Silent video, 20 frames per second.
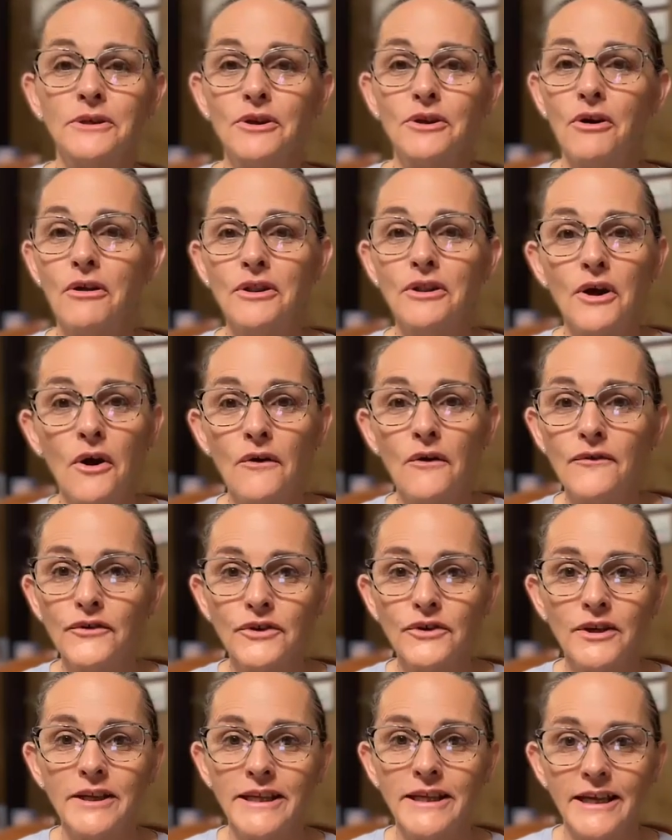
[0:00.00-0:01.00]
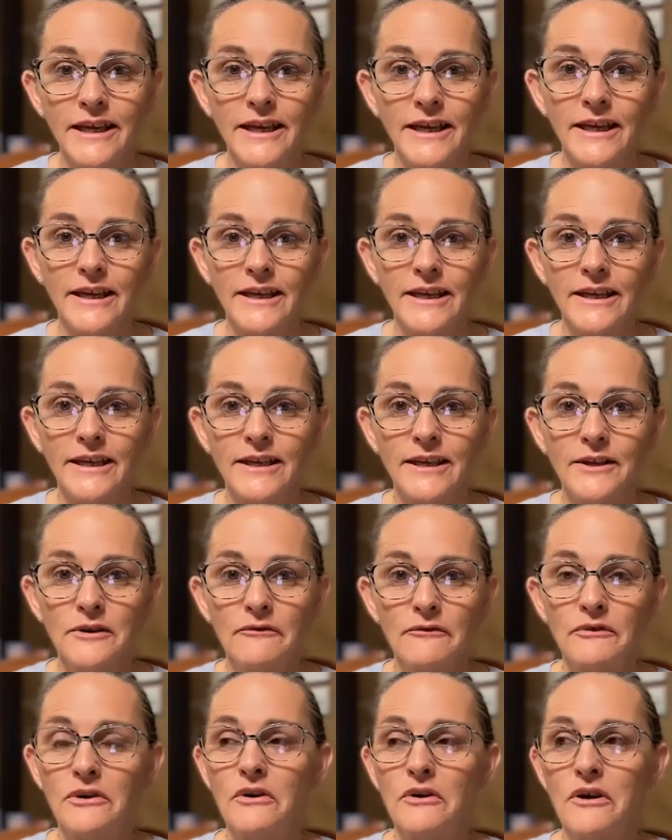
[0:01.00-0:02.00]
do it all over again
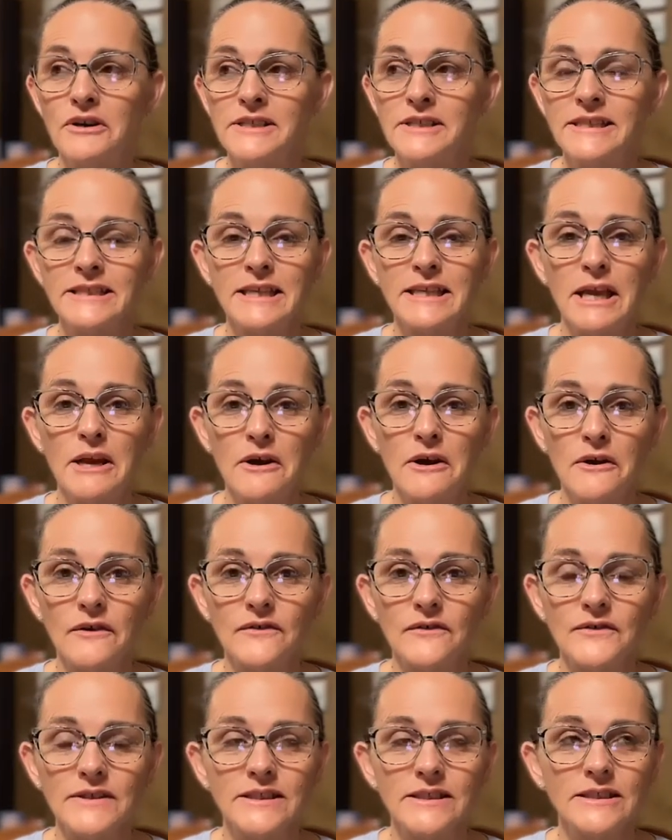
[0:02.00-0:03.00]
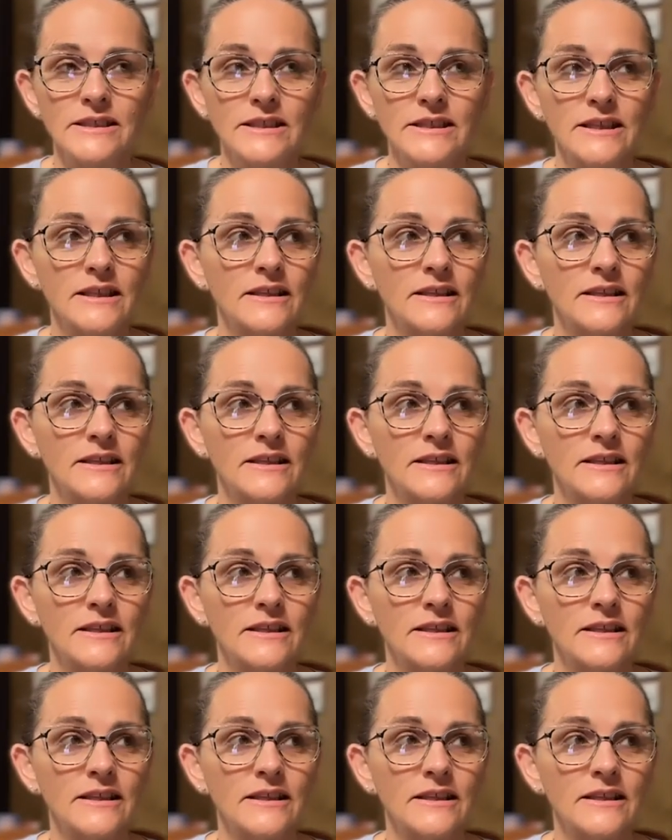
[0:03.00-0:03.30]
for ourselves.